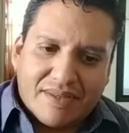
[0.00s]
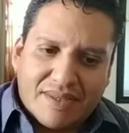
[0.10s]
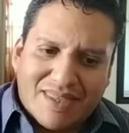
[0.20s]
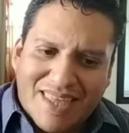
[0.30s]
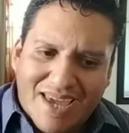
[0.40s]

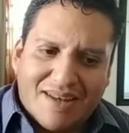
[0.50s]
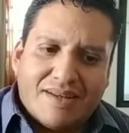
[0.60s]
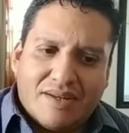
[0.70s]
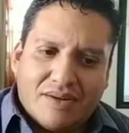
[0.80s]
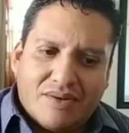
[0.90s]

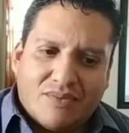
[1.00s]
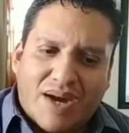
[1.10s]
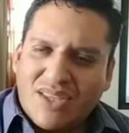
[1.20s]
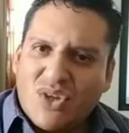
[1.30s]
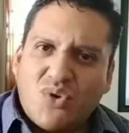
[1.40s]
"Then
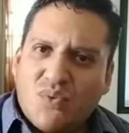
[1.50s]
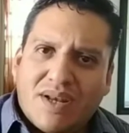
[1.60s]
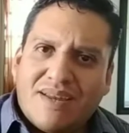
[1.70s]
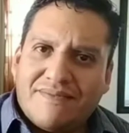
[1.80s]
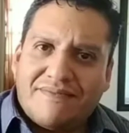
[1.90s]
why do you
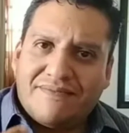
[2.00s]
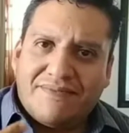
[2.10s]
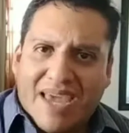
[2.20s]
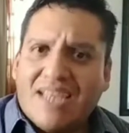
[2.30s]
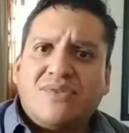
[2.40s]
want to
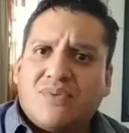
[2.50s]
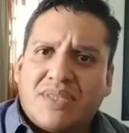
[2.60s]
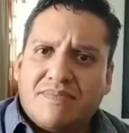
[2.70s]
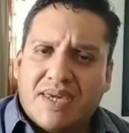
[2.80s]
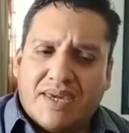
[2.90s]
end
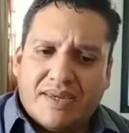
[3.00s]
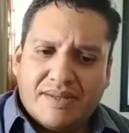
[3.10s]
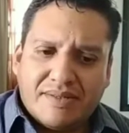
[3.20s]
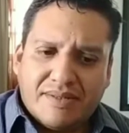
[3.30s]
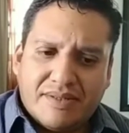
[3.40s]
with me?
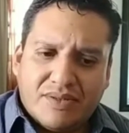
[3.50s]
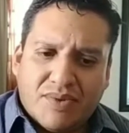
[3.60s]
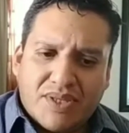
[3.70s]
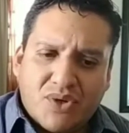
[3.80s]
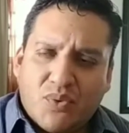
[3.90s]
You know,
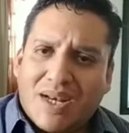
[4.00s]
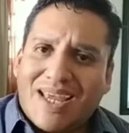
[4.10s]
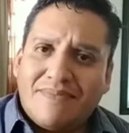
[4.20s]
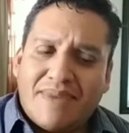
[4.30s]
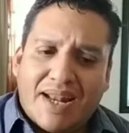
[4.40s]
why do you want to
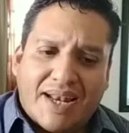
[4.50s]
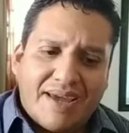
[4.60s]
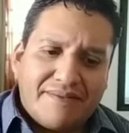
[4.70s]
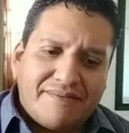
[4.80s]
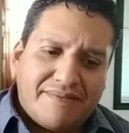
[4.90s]
end my
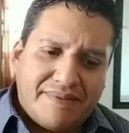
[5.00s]
life?"